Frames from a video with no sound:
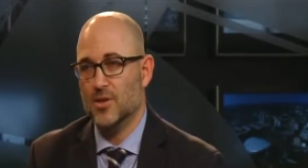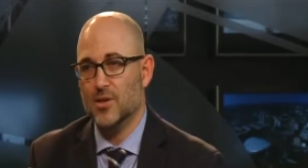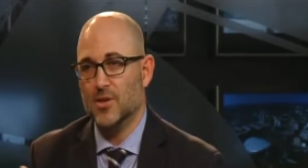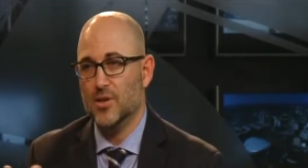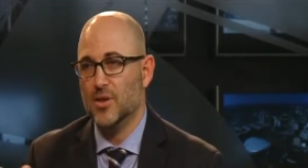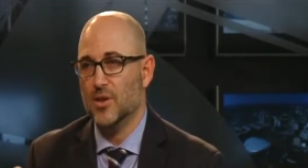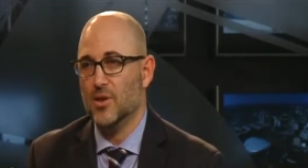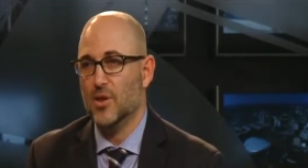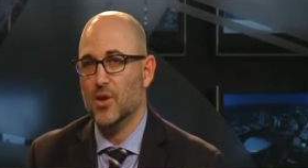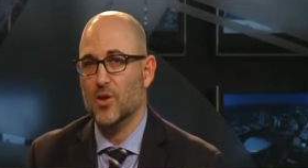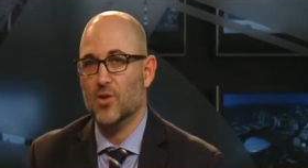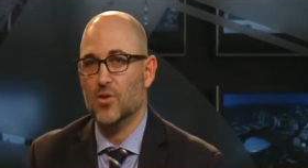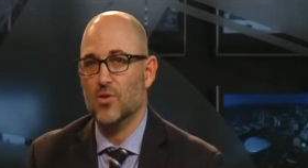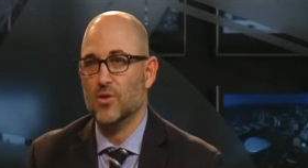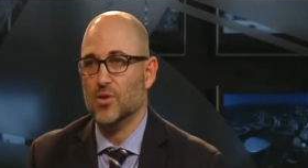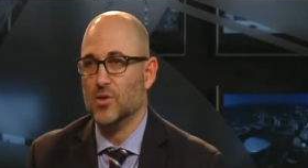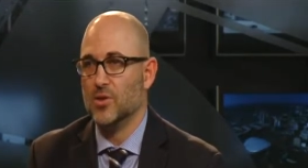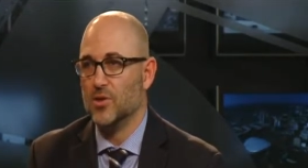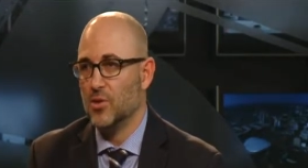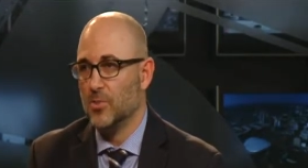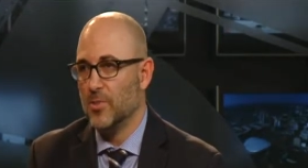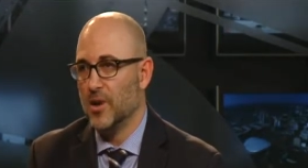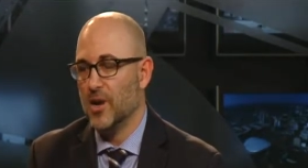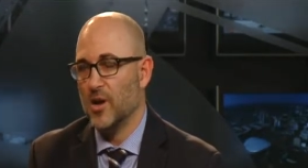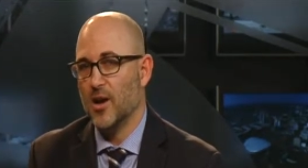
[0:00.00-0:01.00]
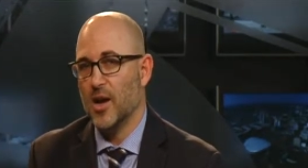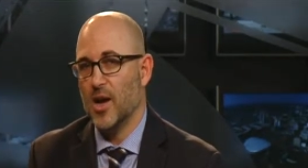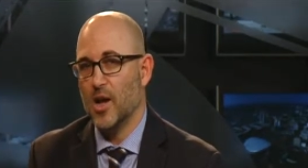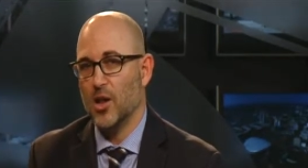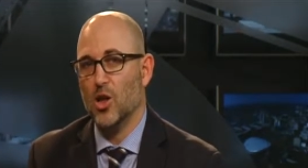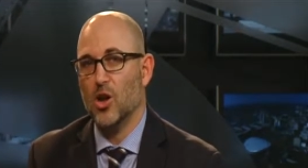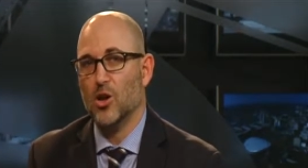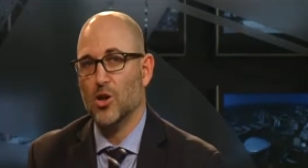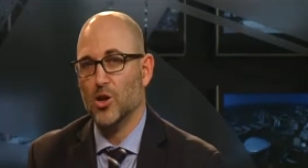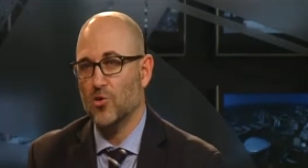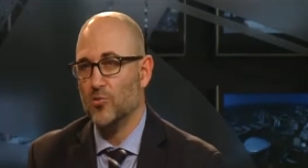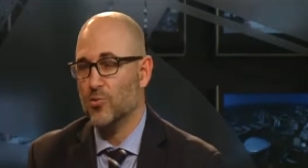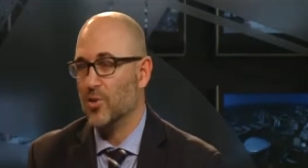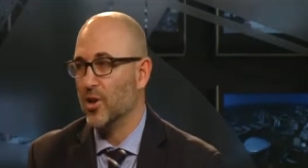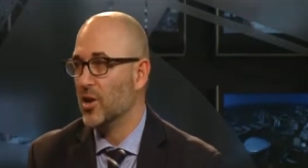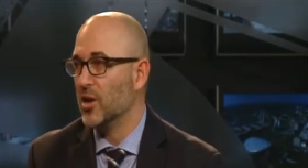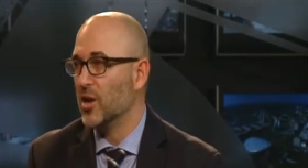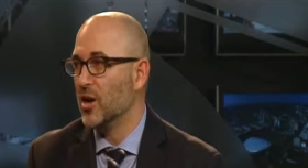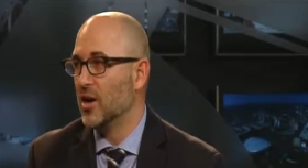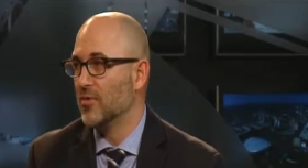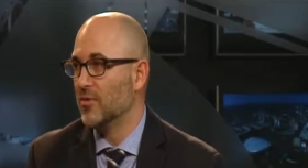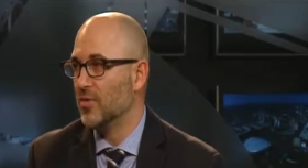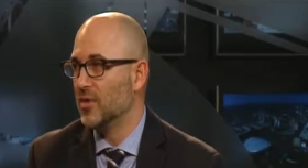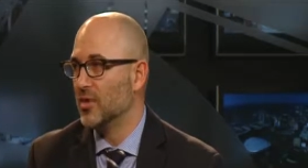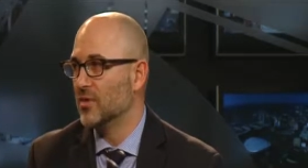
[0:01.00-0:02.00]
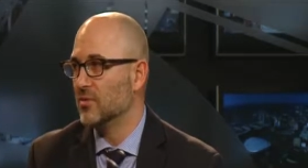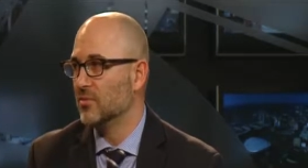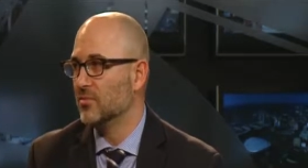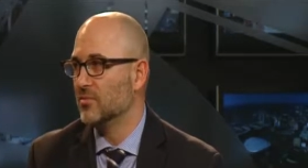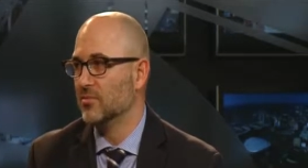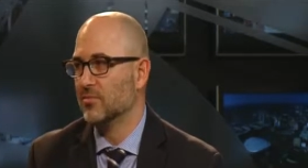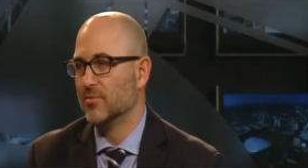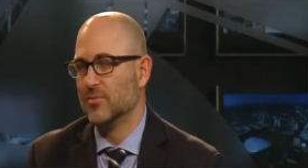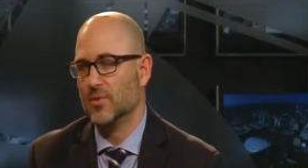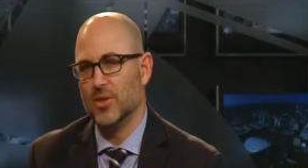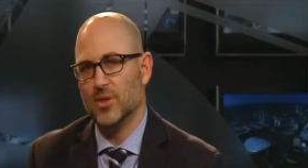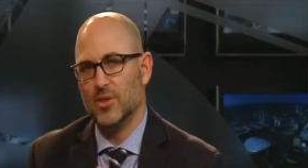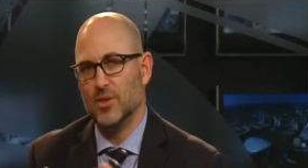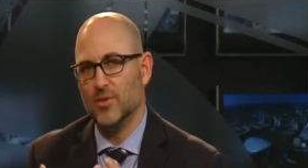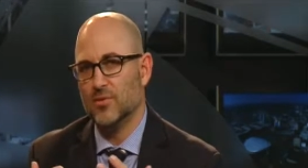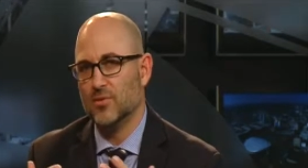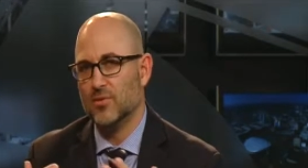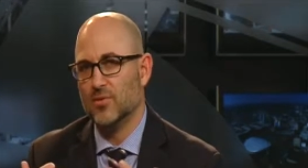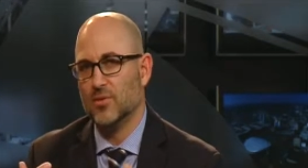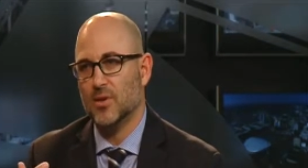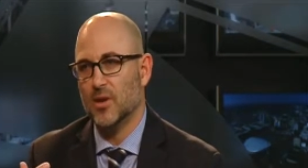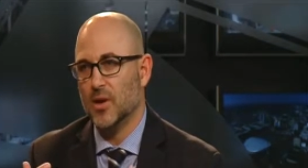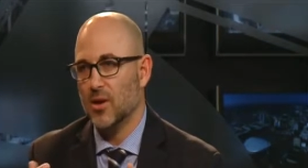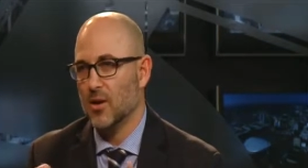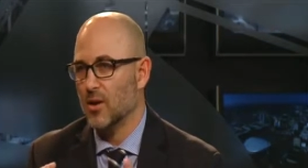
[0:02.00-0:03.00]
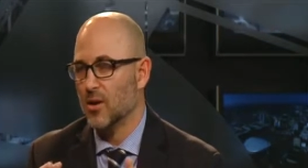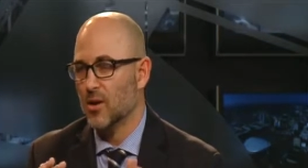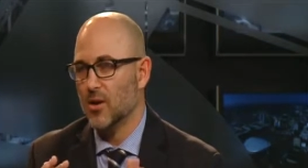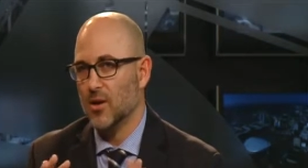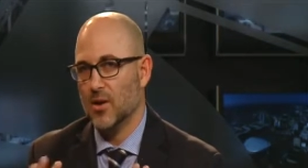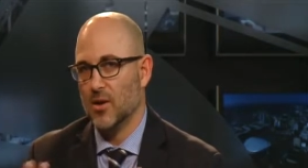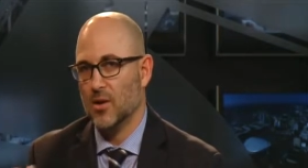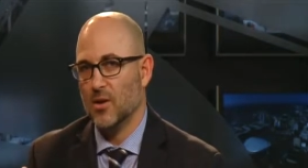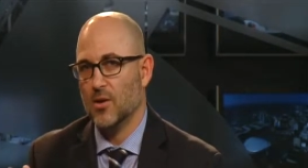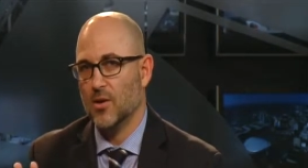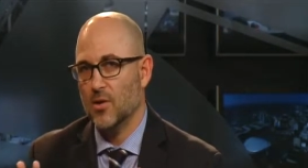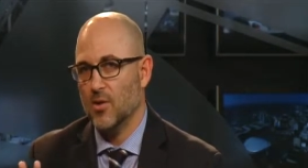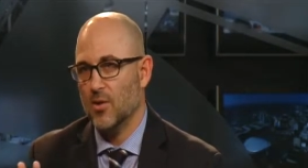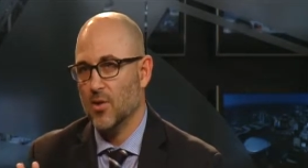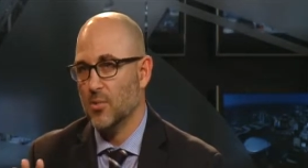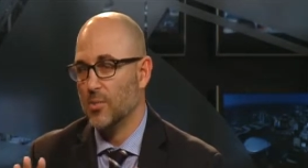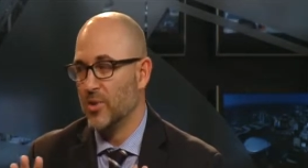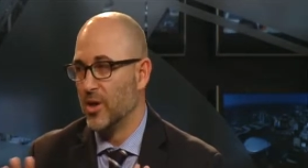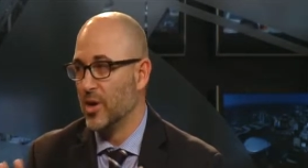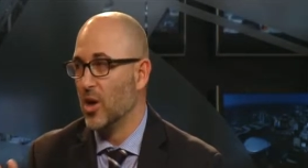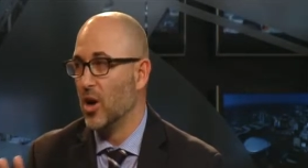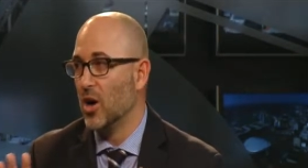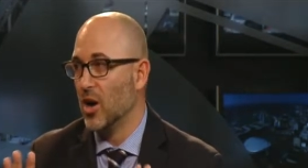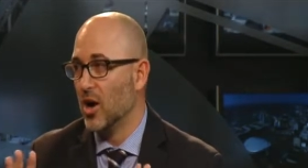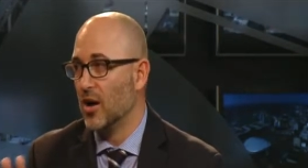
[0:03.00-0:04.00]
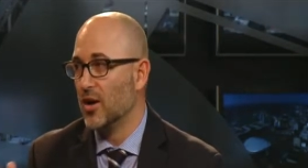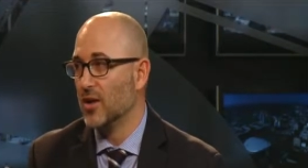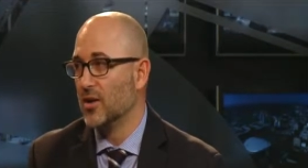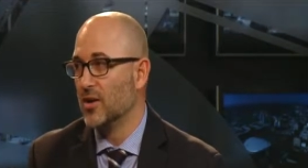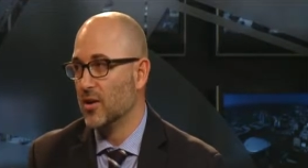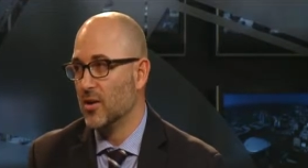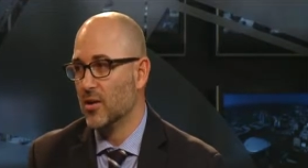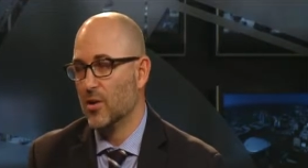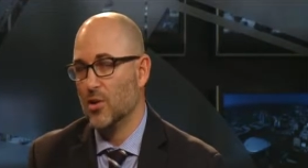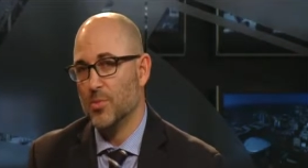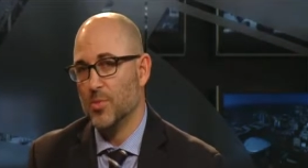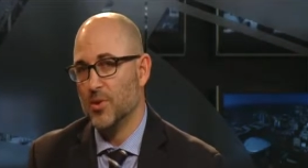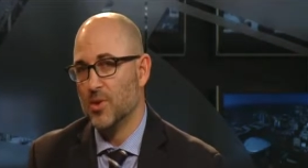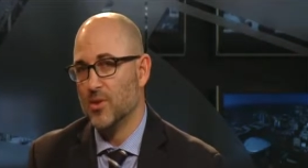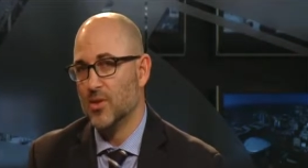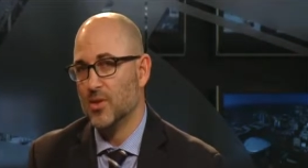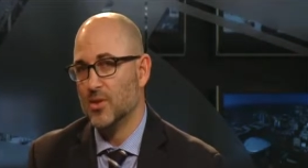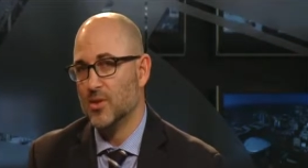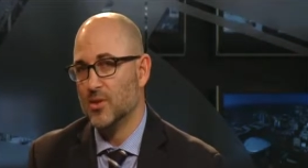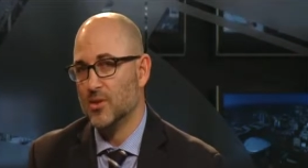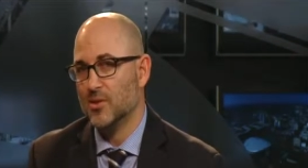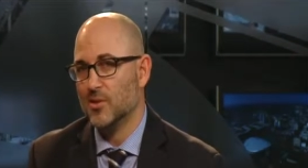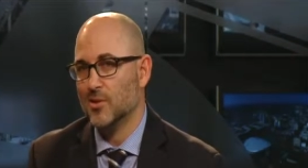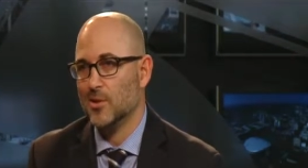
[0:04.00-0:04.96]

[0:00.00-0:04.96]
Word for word: you know, no matter how long you've been off it, you know, or, or been on opioids,